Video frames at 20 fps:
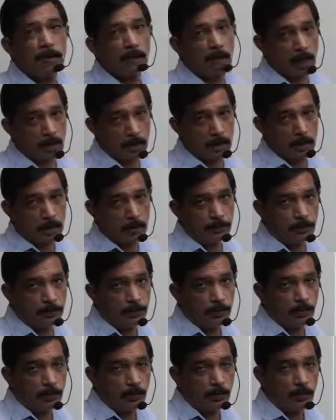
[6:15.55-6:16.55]
must.
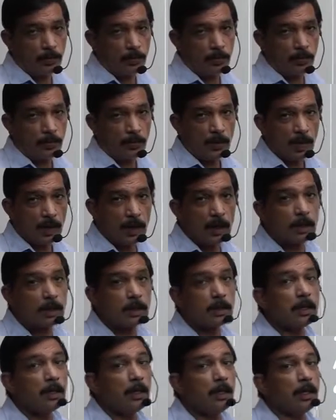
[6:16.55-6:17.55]
Yes,
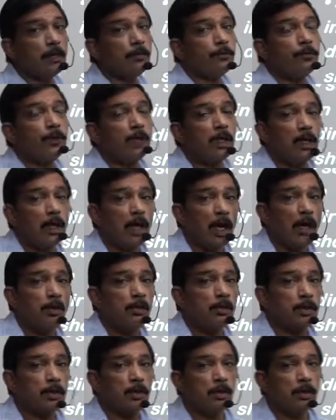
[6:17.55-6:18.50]
if we have